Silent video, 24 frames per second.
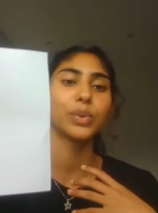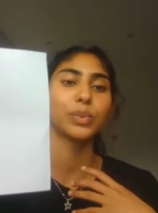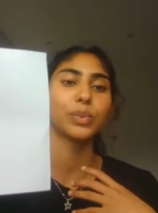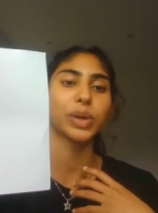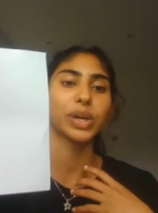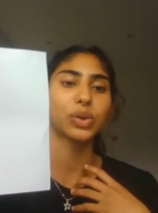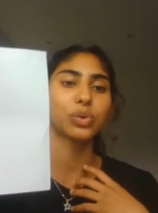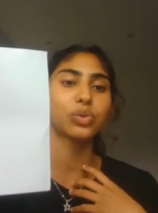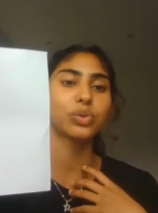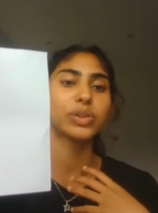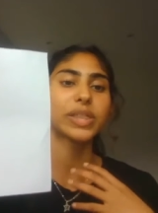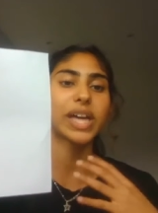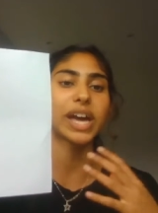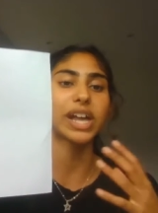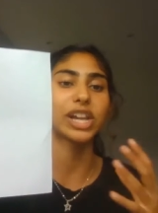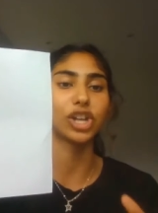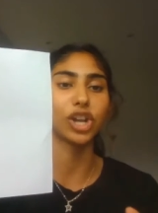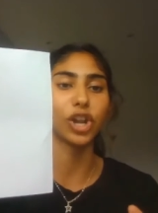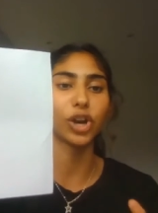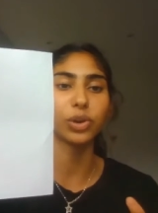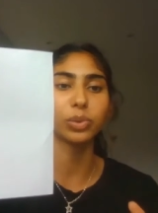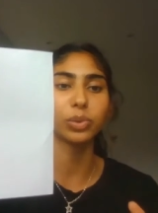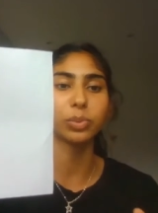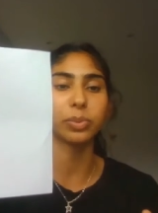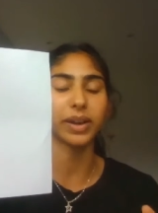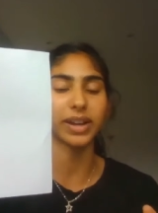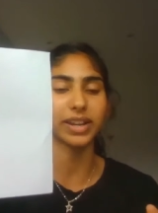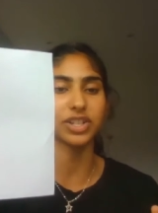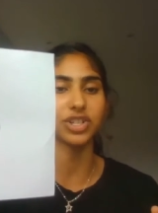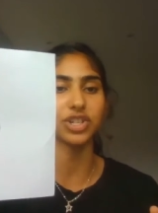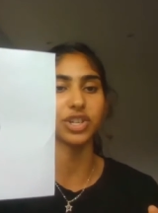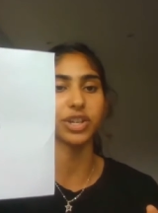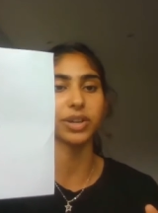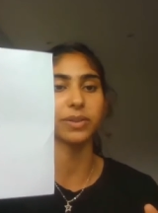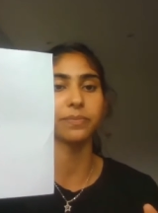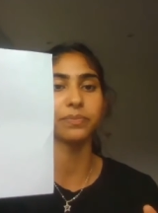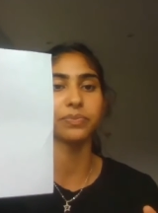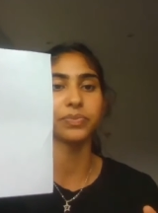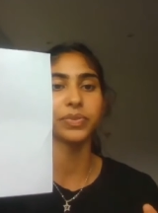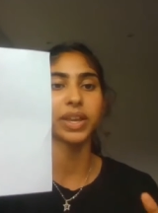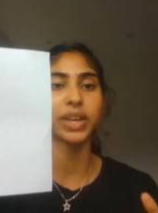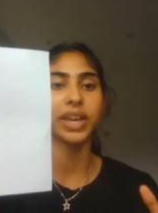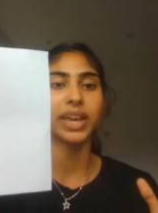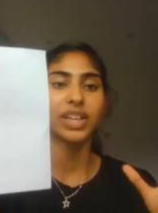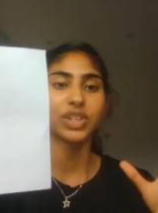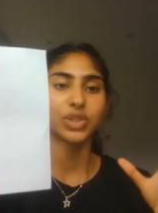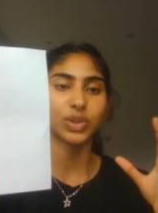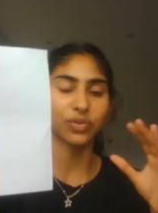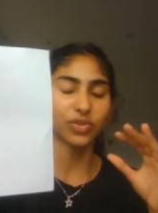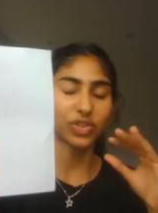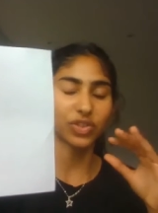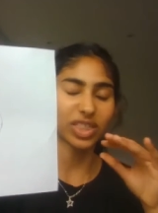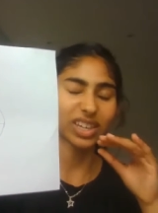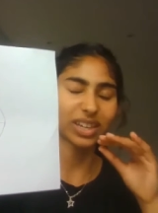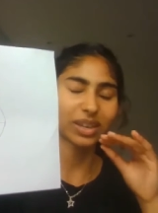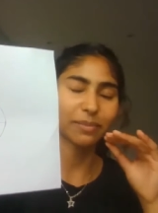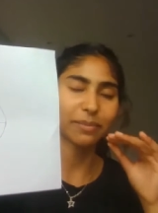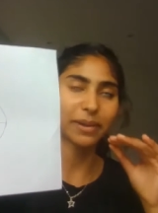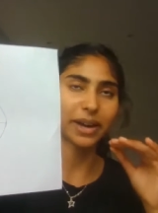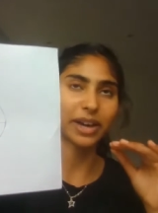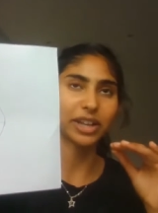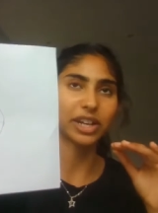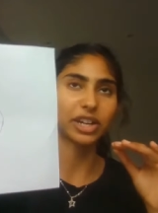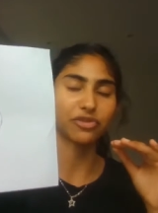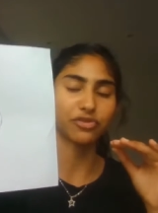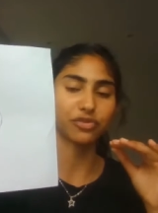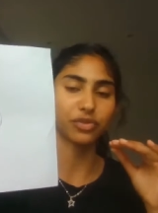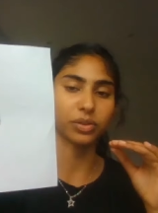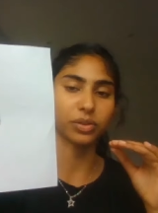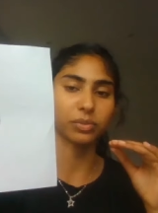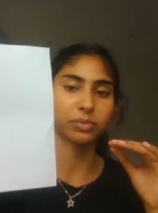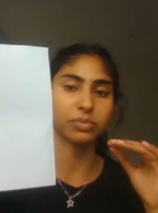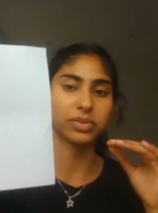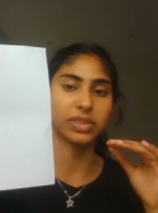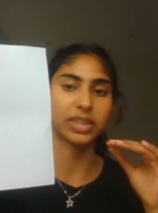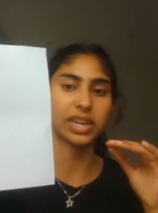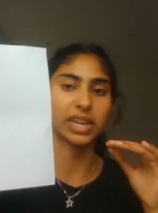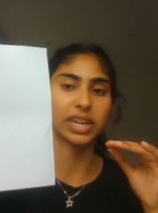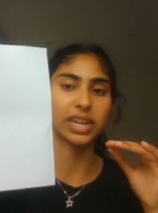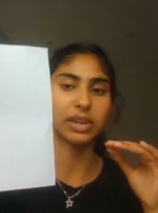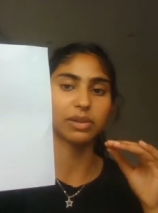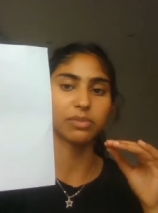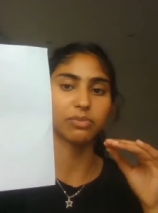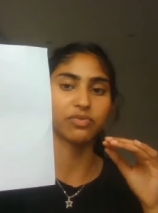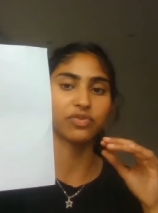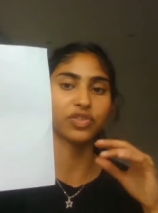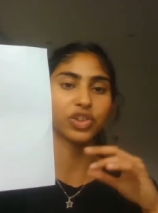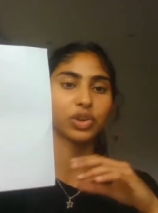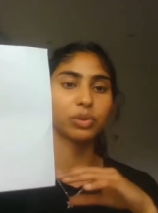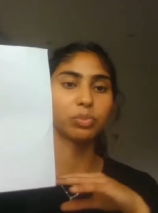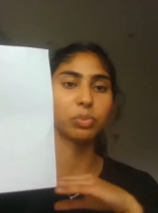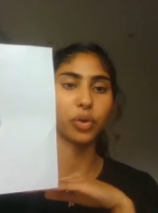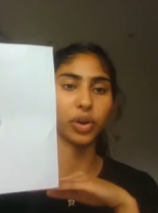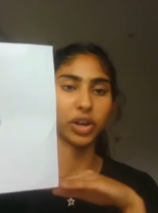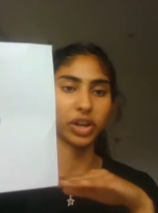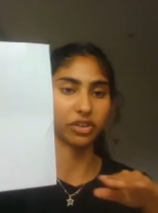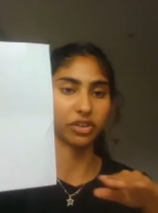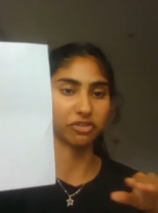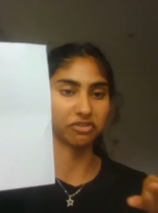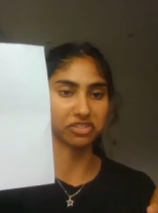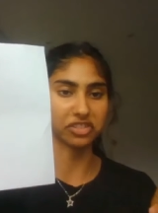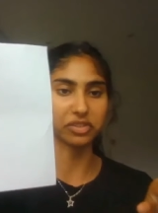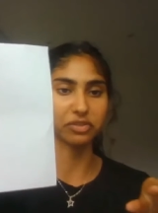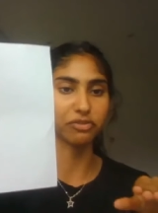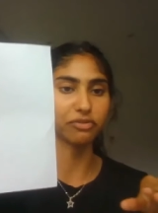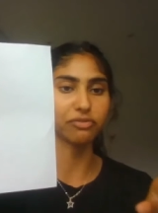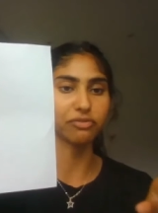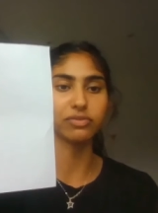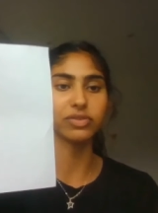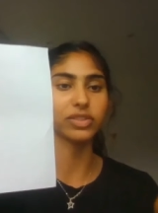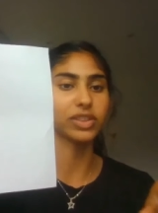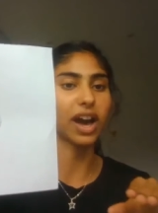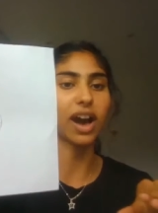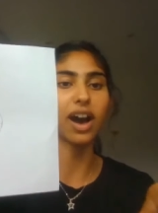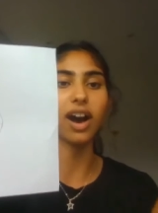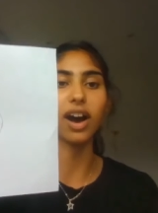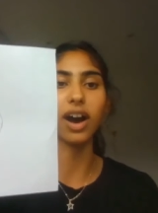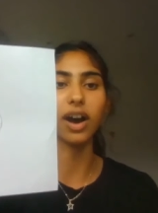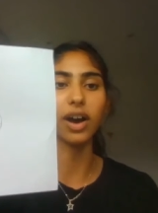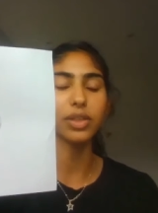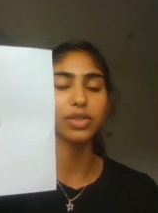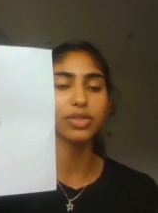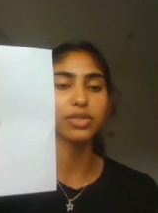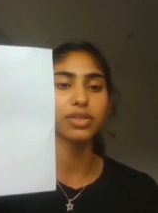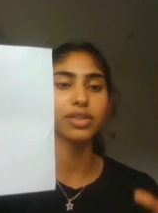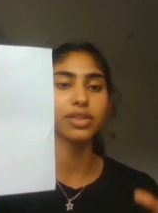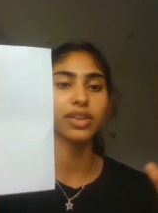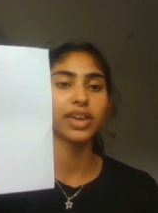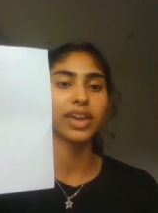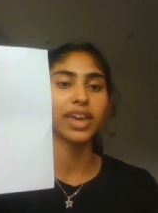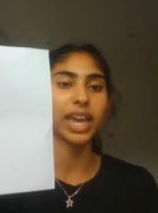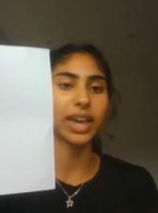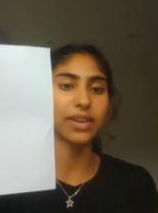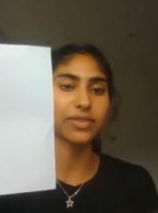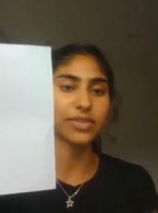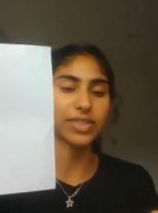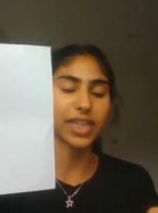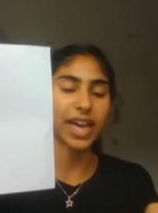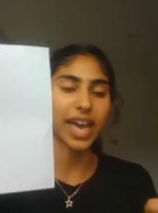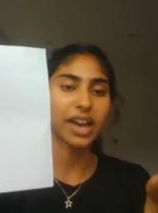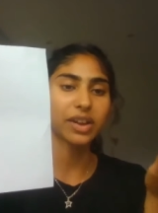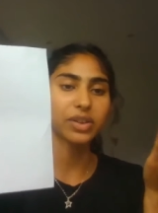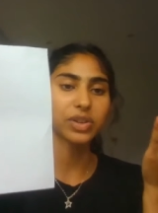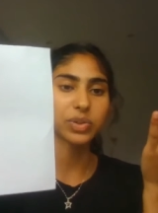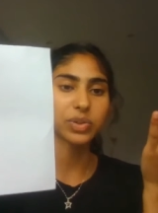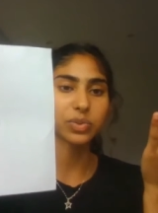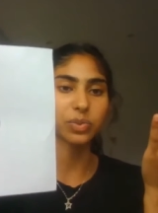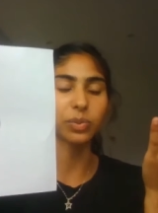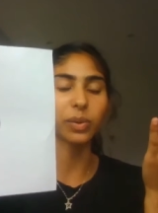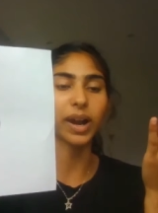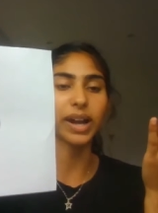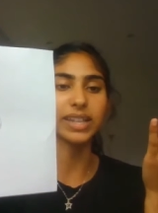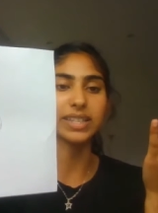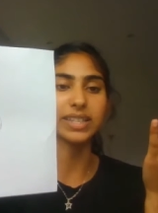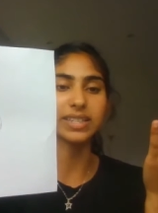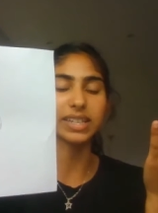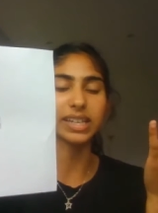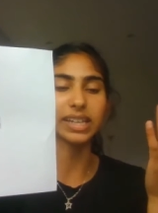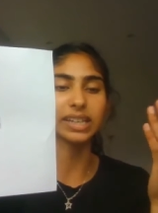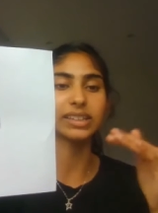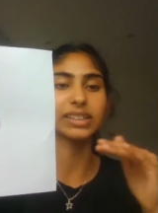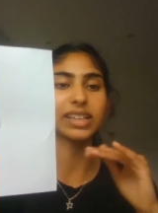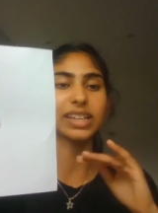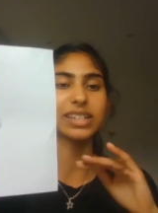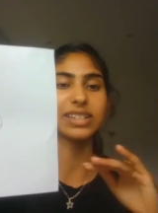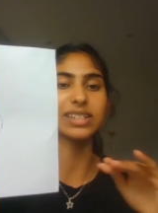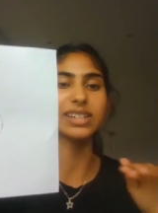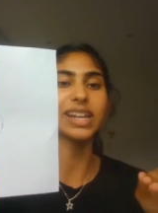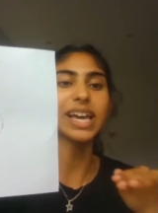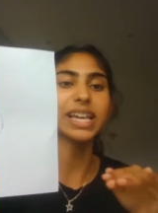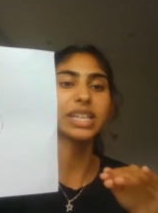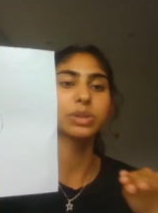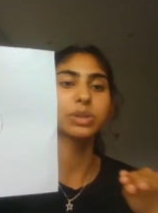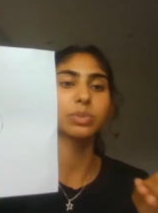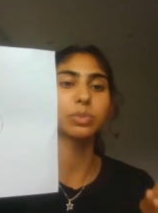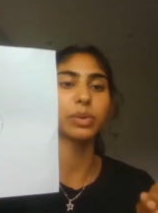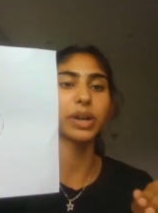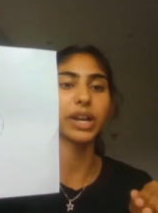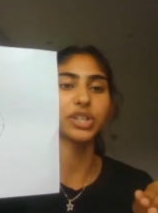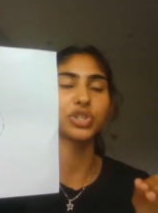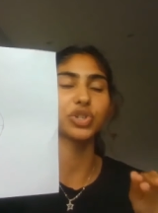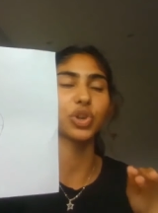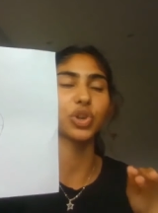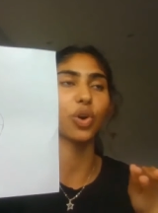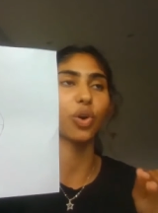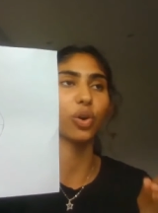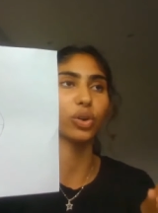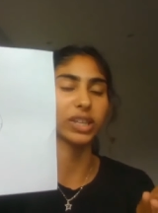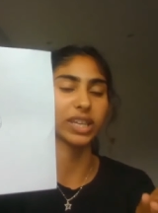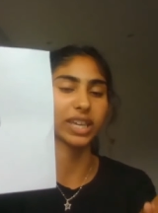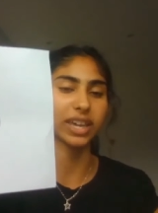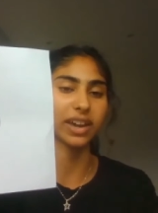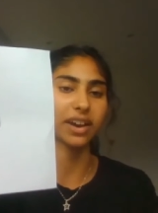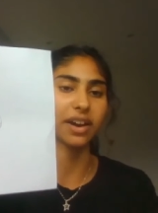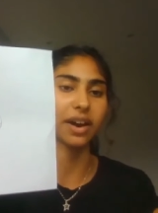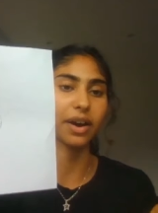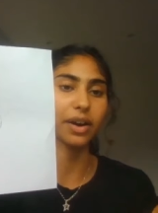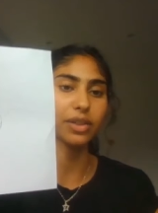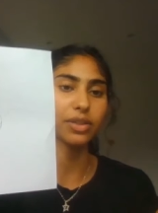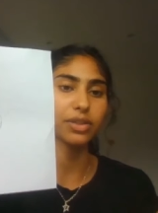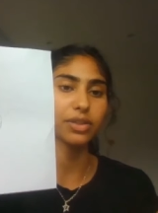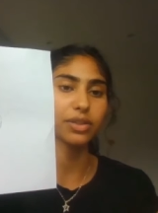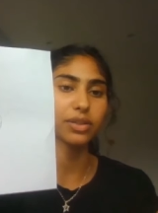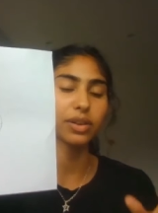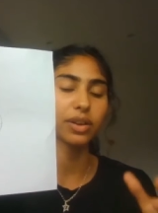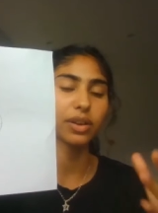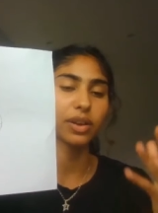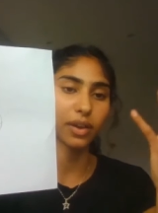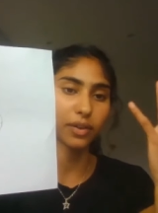We call that low pressure. So if you think about it from the viewpoint of the, the Earth, if the air is rising, there's less pressure on the Earth,